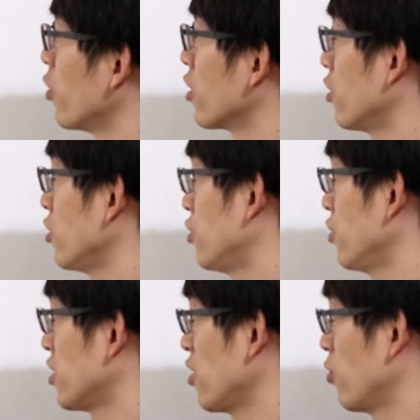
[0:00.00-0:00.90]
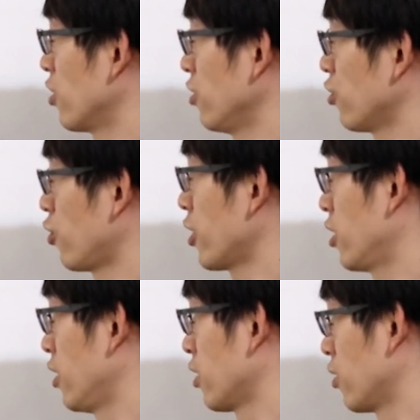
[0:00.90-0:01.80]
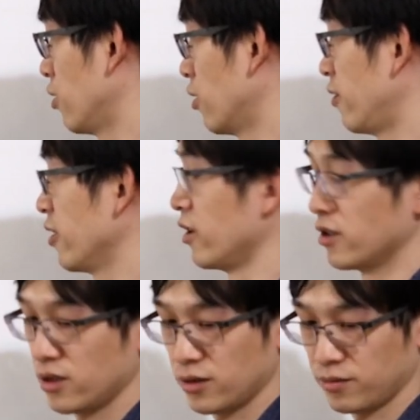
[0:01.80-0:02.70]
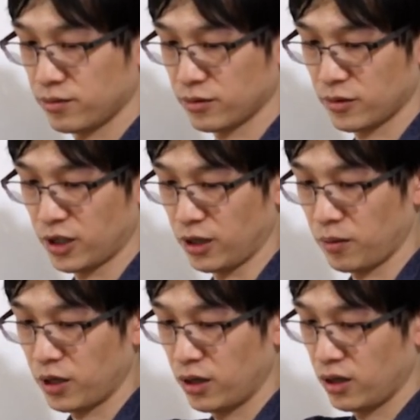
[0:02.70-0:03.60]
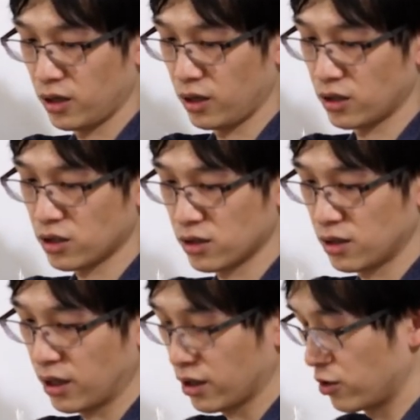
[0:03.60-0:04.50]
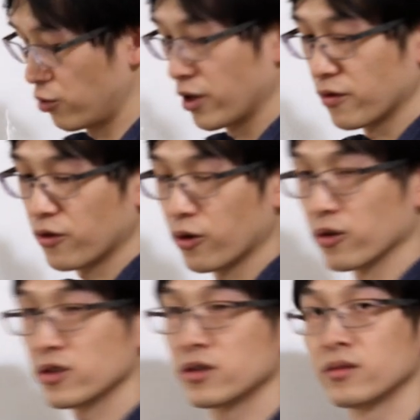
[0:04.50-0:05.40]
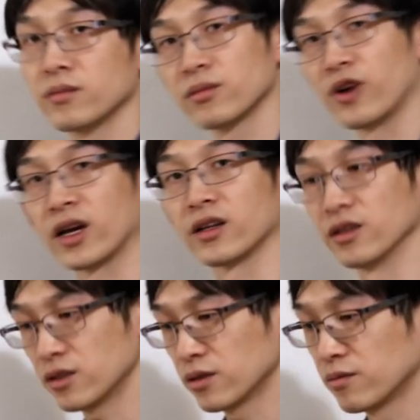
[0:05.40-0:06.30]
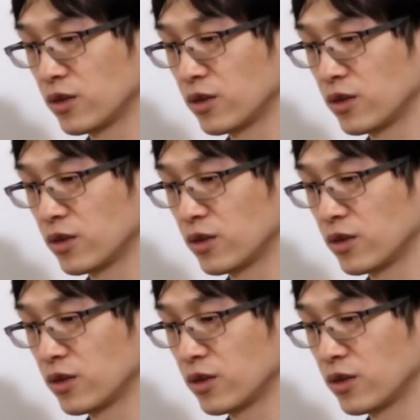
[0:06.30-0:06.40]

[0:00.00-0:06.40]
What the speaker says: we're going to do is that we're going to quickly go over this, okay, and then just like a reinforced practice